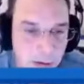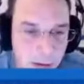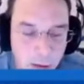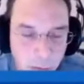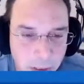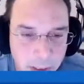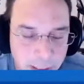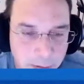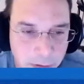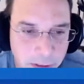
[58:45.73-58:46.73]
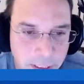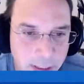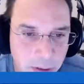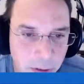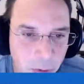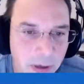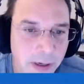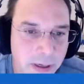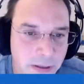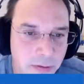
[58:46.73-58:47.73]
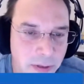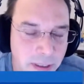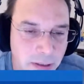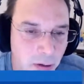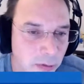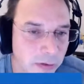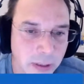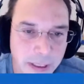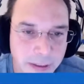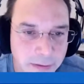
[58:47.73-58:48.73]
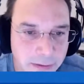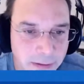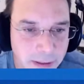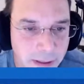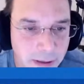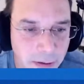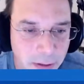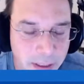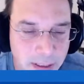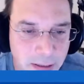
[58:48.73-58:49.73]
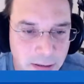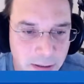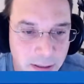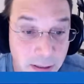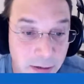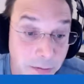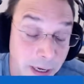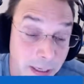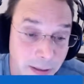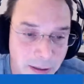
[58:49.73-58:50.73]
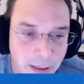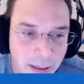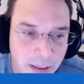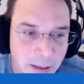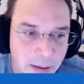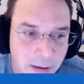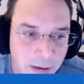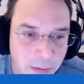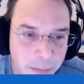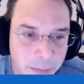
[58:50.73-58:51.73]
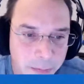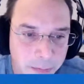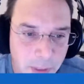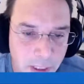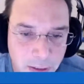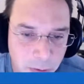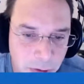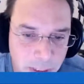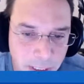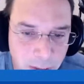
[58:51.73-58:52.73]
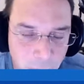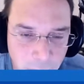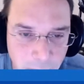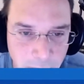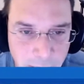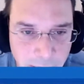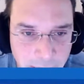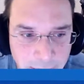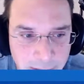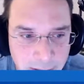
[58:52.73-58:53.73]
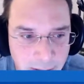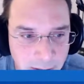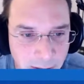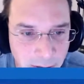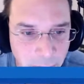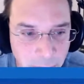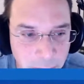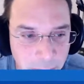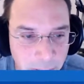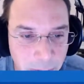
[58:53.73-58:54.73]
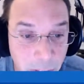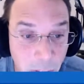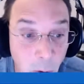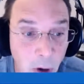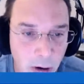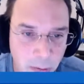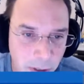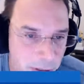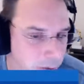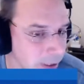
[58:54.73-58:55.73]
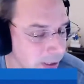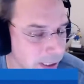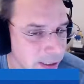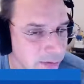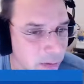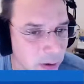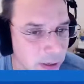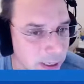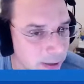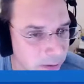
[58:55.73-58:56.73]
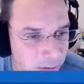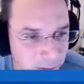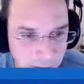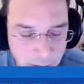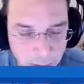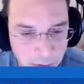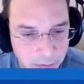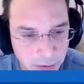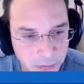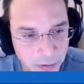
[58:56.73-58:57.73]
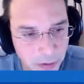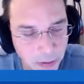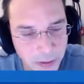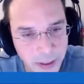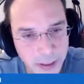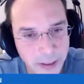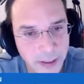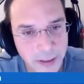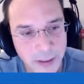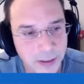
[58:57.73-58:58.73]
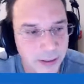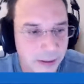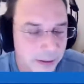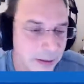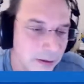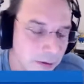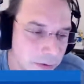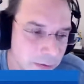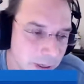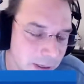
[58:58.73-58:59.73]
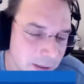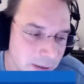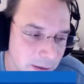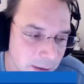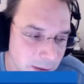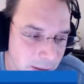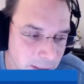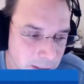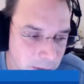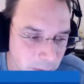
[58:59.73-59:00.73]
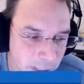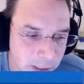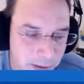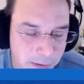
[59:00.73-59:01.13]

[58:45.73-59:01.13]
hardware for it to actually work. It's an overlay, and it's in fact, as we were saying in the mobility case, there may be no hardware you can test for in, if you're going, if you've got SD-WAN,